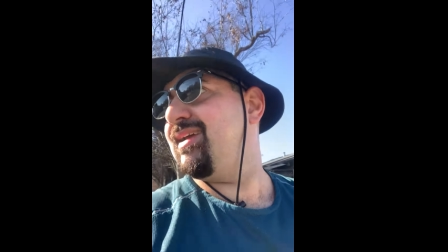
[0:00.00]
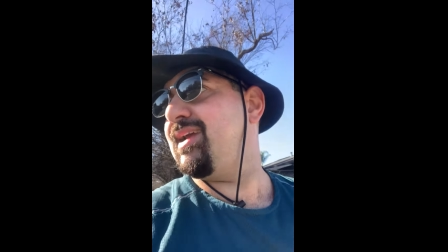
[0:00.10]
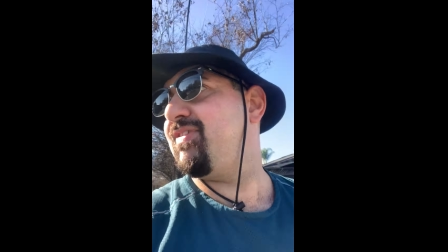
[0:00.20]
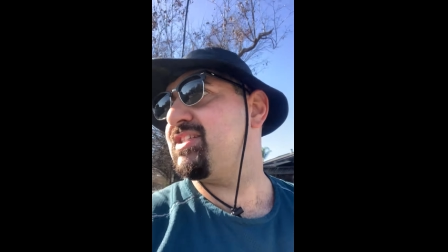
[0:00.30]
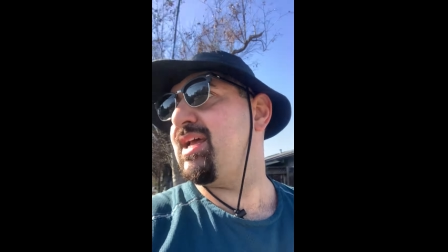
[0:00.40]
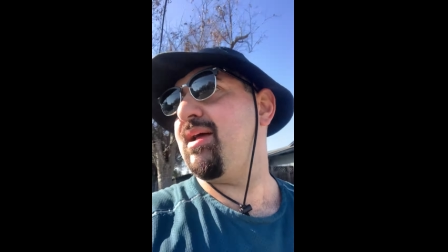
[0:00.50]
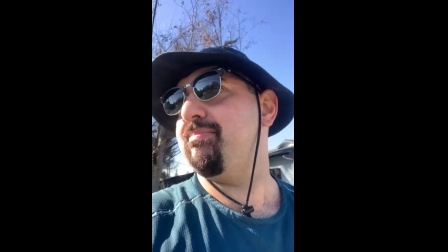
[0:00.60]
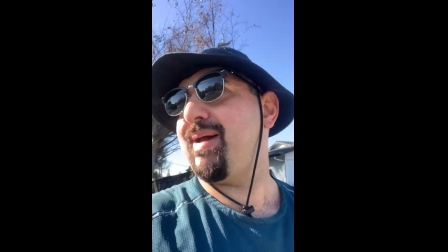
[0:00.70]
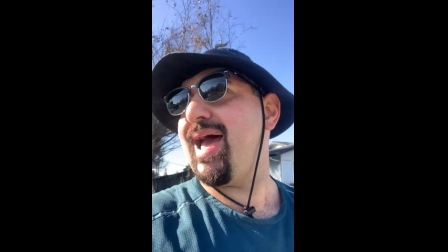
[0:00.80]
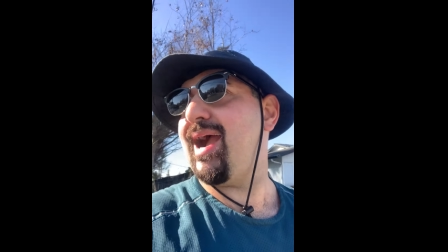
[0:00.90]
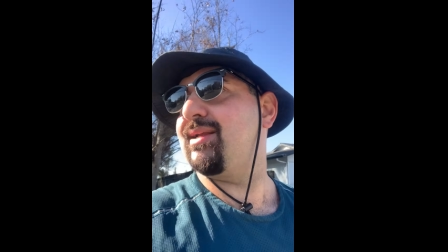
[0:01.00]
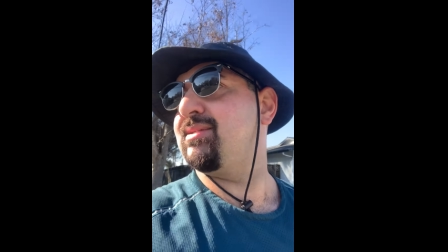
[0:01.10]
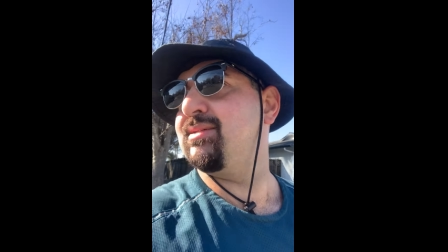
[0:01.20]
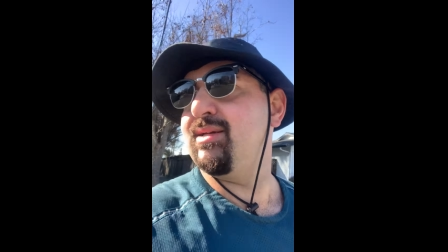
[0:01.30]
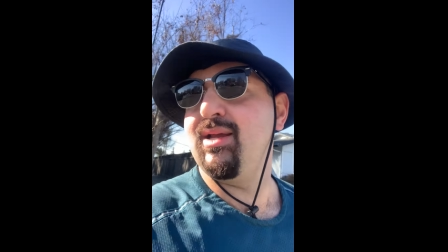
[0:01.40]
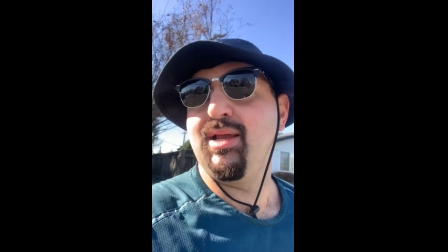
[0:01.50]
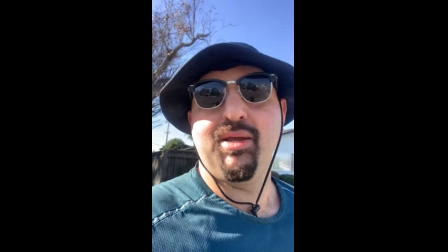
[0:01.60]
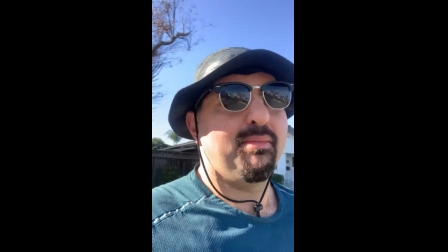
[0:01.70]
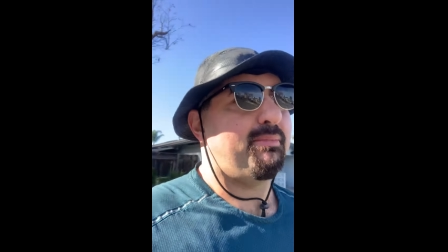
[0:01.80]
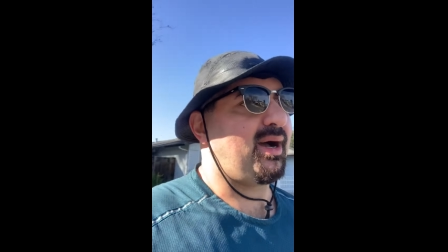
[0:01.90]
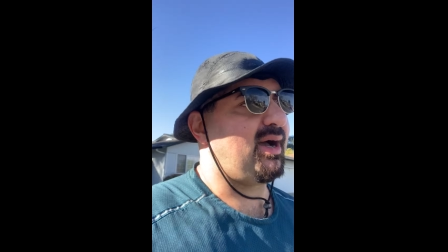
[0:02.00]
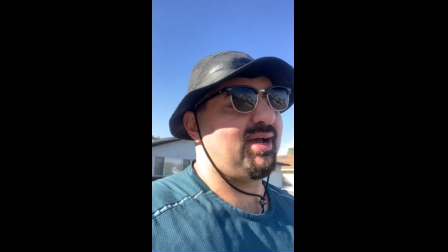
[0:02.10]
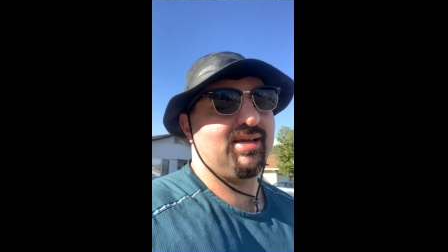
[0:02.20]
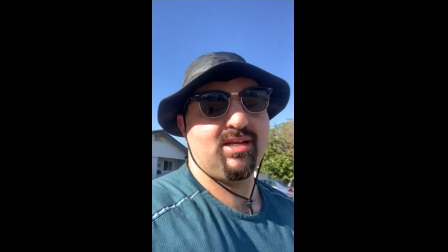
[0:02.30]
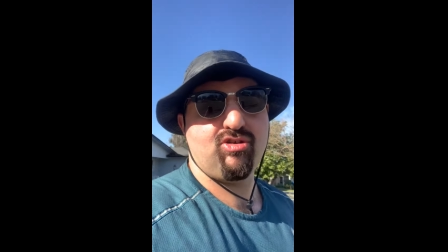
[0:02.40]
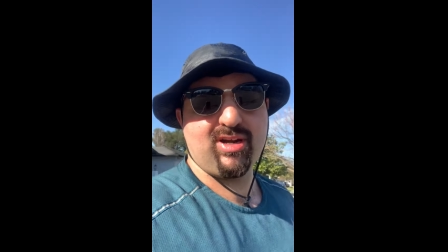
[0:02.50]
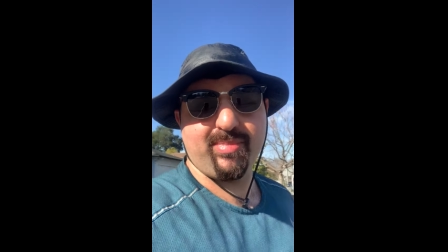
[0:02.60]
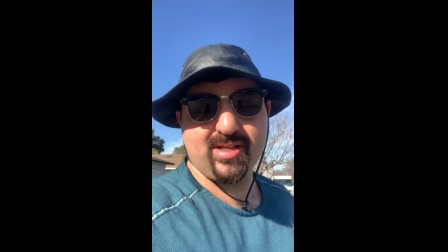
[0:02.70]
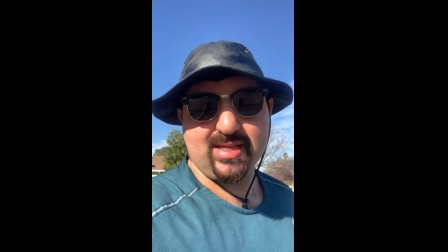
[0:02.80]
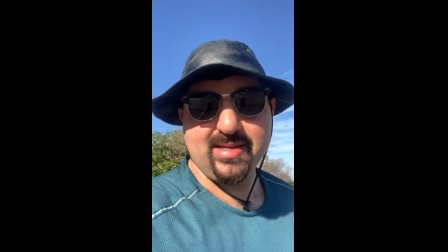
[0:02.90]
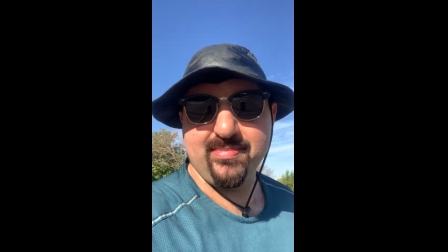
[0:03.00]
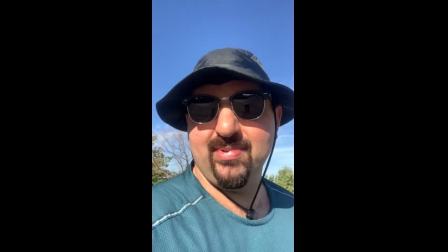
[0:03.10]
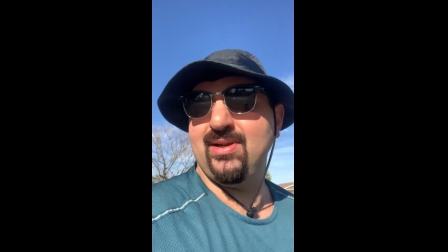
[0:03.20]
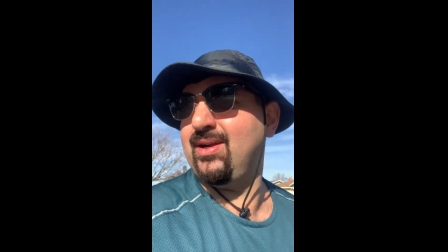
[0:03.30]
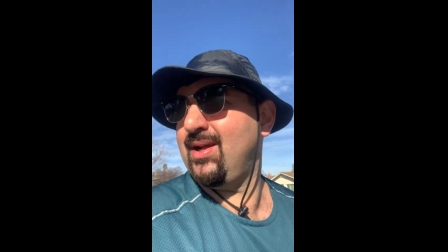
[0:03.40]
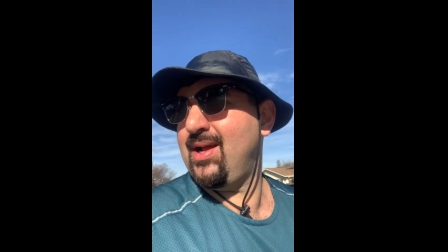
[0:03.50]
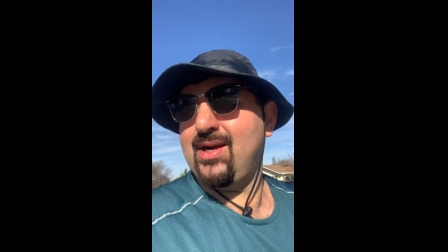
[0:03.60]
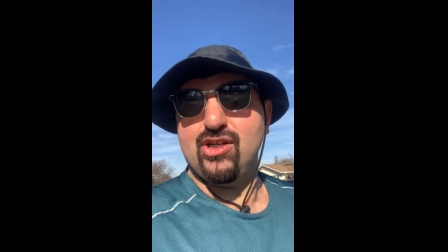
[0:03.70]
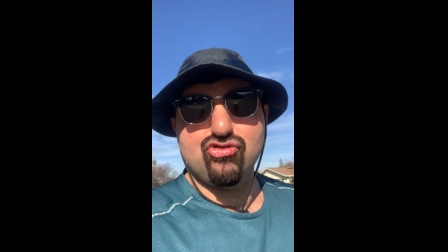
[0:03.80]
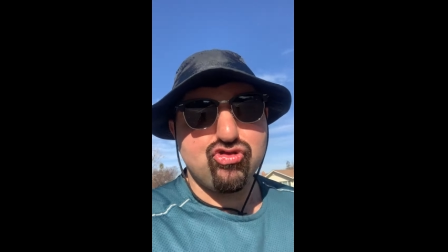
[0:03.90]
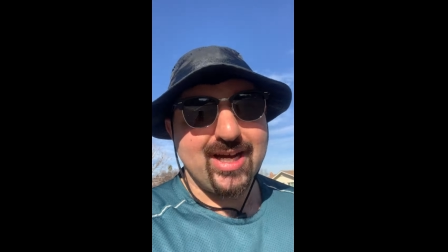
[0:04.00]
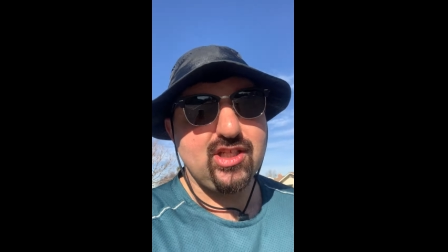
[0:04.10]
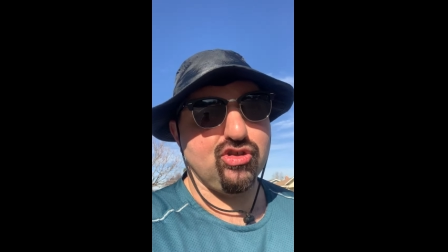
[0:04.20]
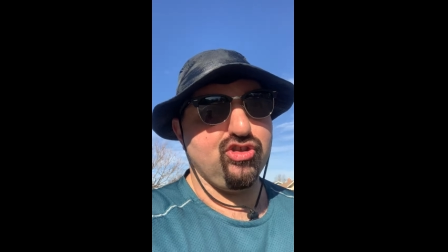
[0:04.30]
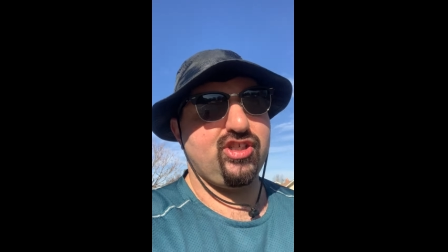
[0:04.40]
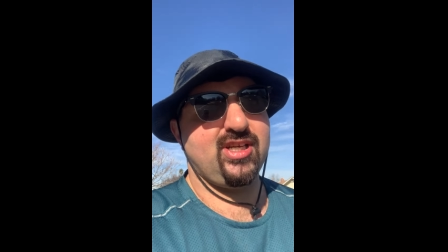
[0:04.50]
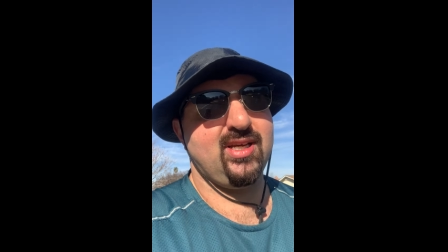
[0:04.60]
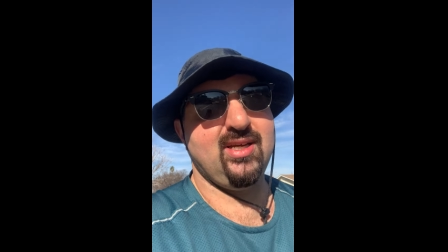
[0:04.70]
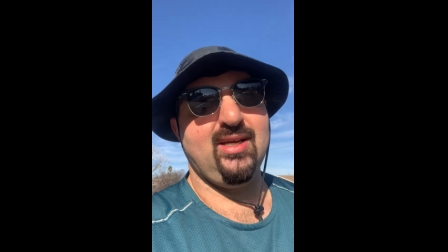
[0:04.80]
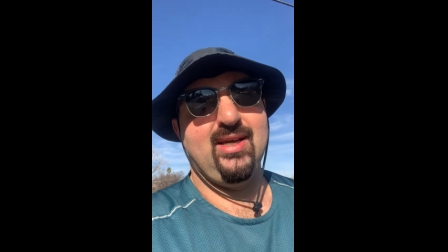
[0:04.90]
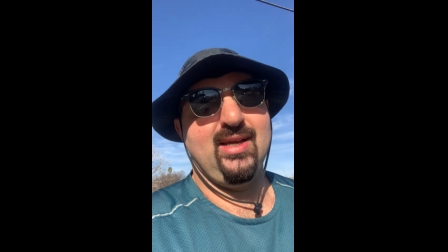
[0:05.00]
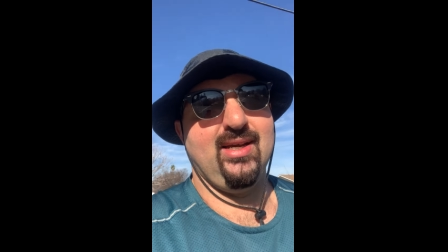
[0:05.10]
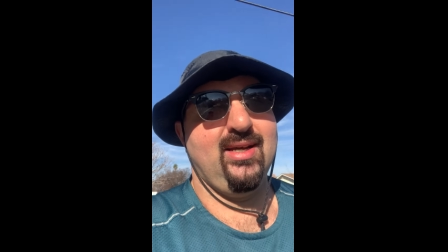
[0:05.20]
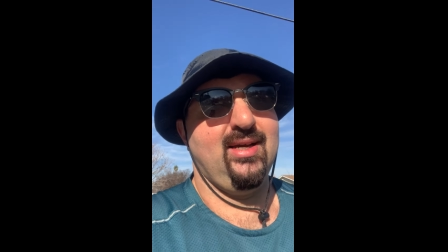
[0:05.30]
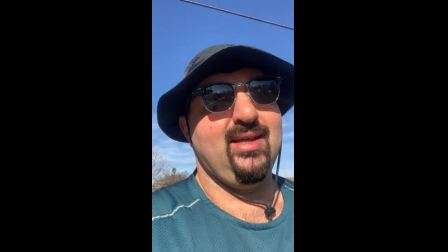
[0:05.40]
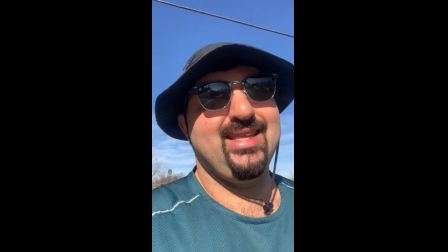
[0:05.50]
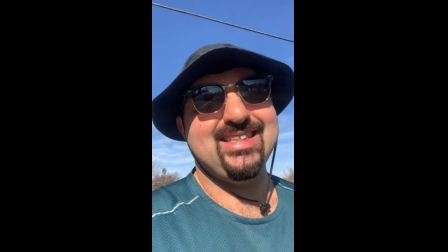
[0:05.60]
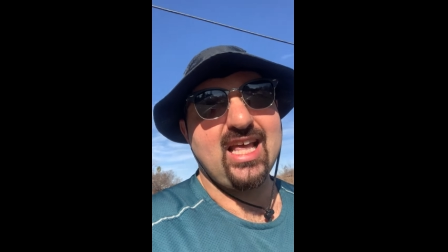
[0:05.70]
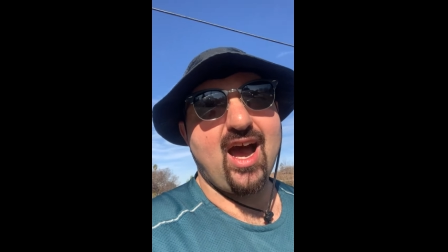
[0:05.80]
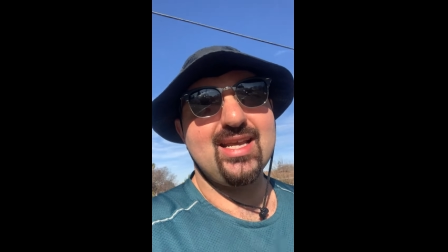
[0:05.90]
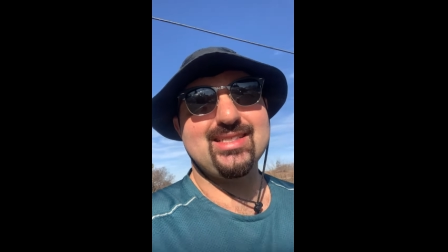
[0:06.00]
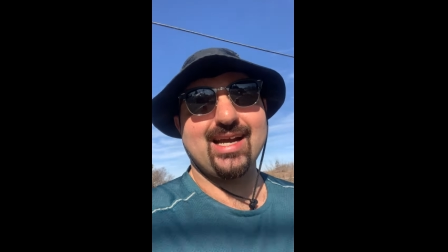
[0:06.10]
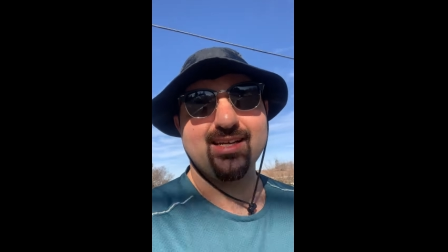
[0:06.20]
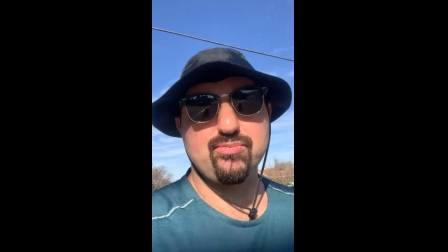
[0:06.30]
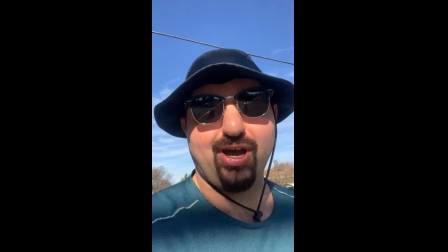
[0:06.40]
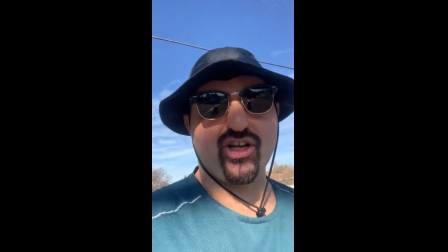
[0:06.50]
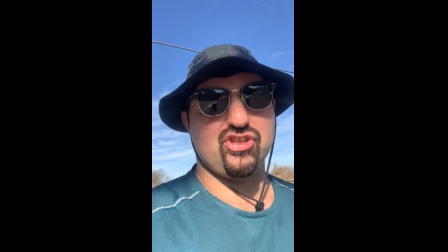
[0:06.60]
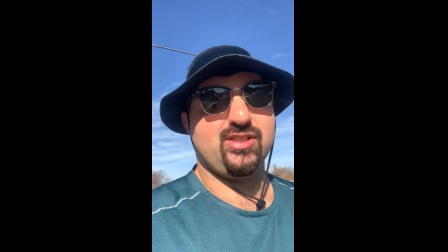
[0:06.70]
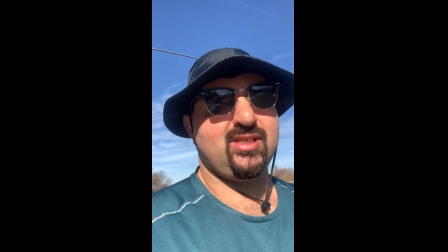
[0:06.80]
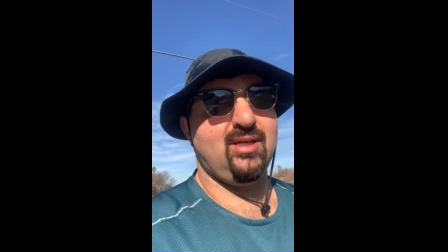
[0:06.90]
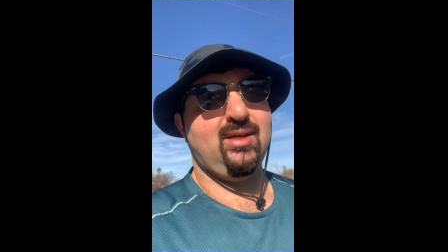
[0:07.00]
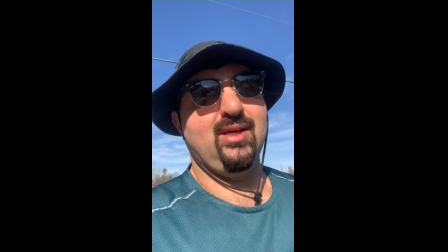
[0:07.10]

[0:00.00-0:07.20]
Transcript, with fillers: if it's not backed by credibility, renders the non-executive branches